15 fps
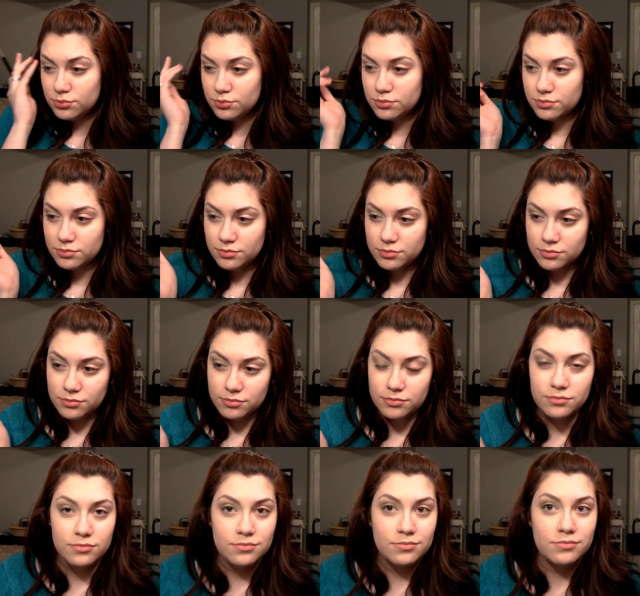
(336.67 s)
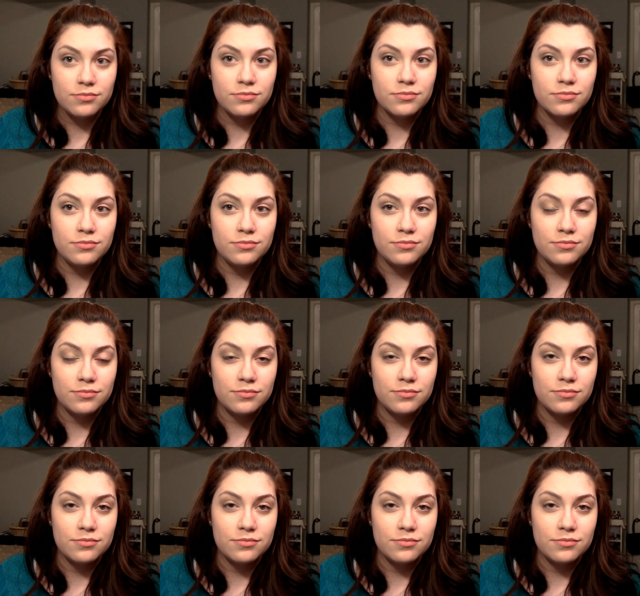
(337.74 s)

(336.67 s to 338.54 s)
Nobody speaks.